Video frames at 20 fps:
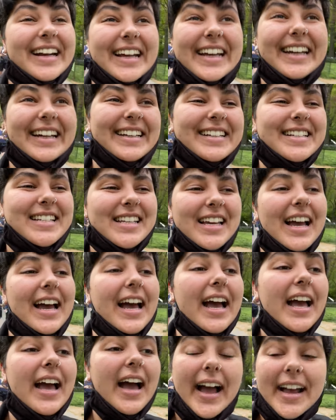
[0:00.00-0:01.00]
and
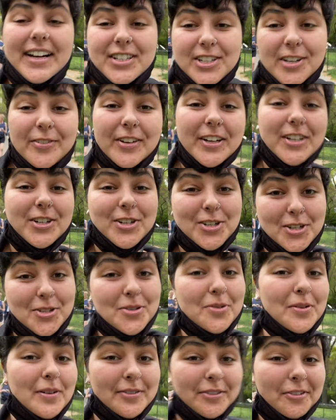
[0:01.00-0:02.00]
I actually finished
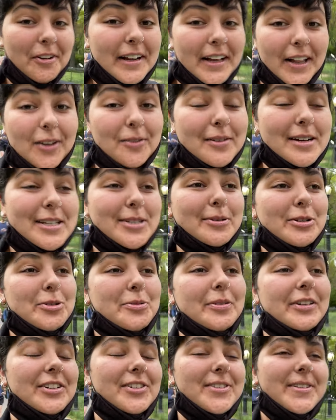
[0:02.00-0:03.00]
two of three colorways, which
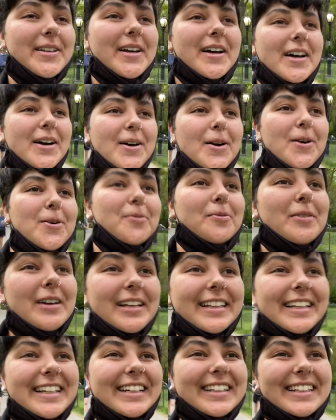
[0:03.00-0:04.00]
feels
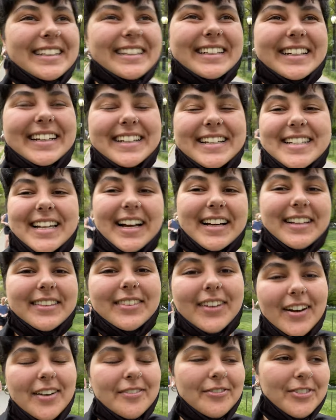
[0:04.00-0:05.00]
really good because I
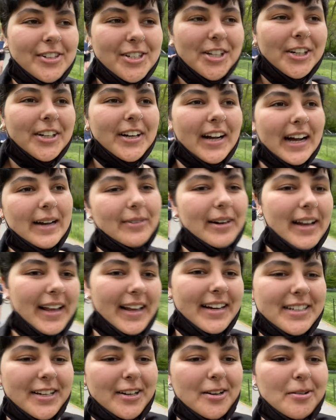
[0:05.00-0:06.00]
thought for sure I would
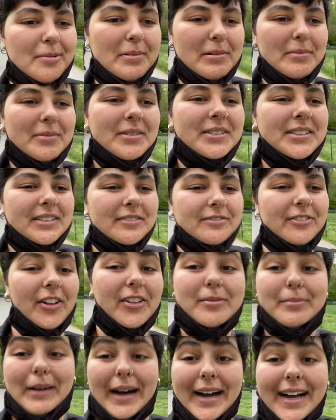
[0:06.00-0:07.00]
end up
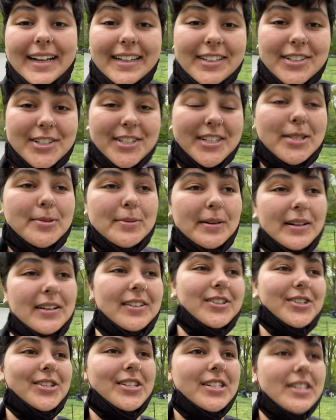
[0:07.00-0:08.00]
falling behind just because we were
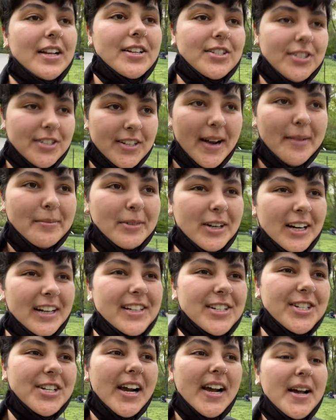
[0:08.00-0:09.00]
under such a time
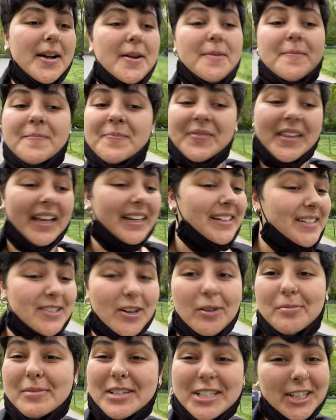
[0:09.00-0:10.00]
crunch and
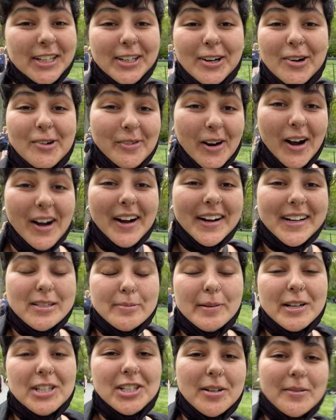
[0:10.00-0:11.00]
so much could go wrong,
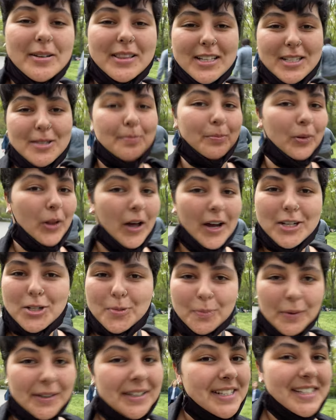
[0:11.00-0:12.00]
especially with this
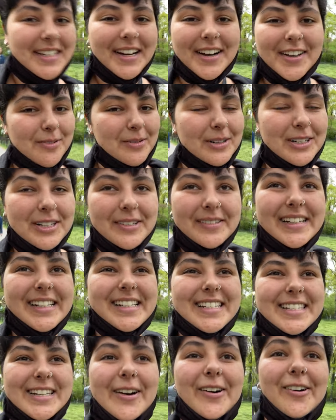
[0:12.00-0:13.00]
blotch print style that we're doing,
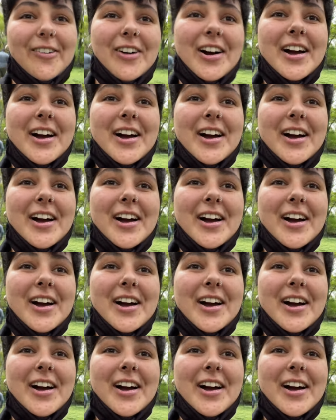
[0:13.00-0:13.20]
so